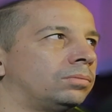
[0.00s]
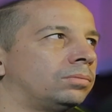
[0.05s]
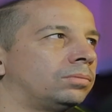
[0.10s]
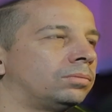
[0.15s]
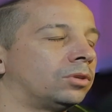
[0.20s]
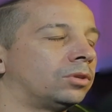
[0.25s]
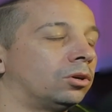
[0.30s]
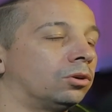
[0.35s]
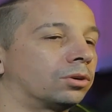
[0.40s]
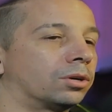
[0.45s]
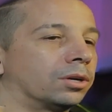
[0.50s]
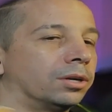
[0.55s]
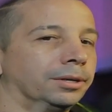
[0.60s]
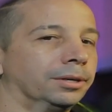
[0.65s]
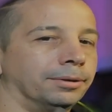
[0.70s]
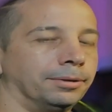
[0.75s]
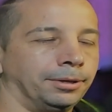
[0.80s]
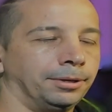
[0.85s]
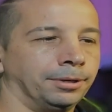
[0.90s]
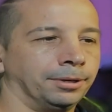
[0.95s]
Okay.
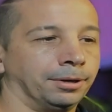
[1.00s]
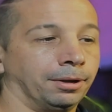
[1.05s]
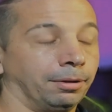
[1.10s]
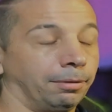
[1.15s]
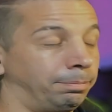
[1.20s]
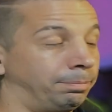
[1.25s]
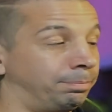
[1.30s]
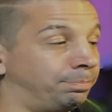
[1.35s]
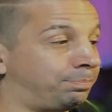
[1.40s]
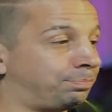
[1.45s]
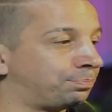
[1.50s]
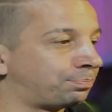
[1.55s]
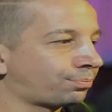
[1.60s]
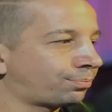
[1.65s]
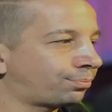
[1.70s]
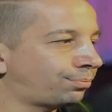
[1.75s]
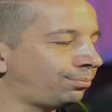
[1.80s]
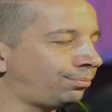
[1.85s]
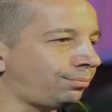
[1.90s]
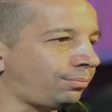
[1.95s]

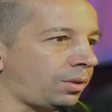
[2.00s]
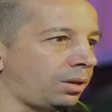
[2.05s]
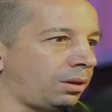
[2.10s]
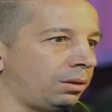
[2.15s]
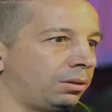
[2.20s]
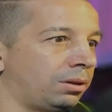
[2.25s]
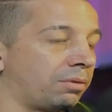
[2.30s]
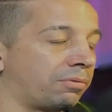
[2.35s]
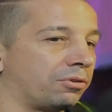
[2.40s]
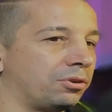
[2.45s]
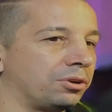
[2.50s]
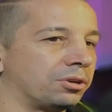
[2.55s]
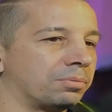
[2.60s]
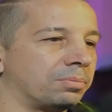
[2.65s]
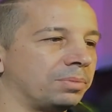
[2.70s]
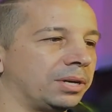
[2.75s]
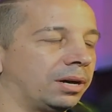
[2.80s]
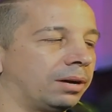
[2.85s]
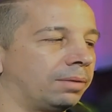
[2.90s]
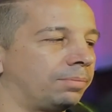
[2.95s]
That freaked me
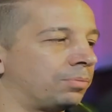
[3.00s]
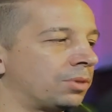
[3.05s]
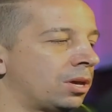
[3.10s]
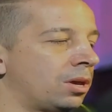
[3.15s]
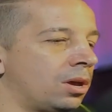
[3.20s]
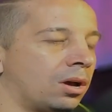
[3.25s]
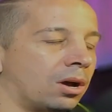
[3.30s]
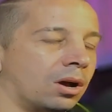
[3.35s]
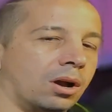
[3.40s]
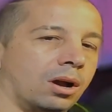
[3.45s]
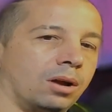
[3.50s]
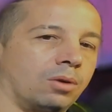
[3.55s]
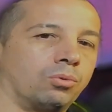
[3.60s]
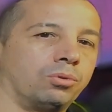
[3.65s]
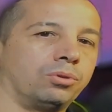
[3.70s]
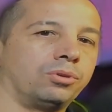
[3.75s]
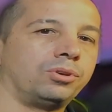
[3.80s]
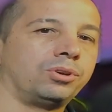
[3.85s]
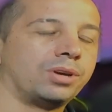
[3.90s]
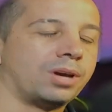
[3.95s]
out. All right, well, there
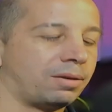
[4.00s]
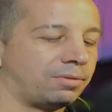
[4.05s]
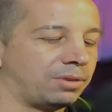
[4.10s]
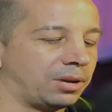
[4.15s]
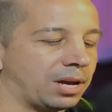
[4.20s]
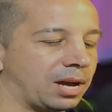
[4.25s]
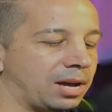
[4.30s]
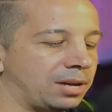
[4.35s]
you have it, guys.